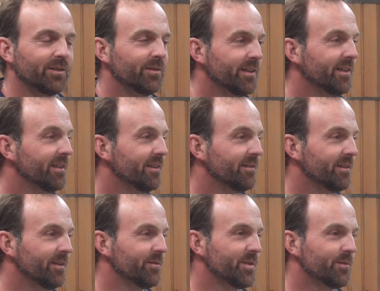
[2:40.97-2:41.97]
Well,
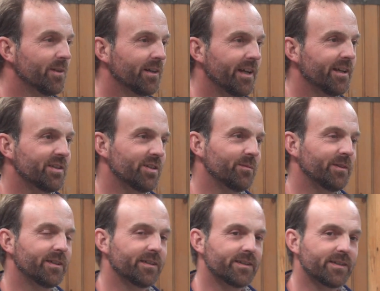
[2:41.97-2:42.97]
that was the wrong answer,
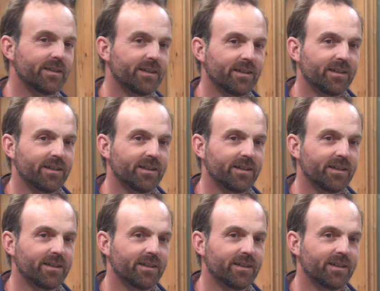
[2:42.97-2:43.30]
because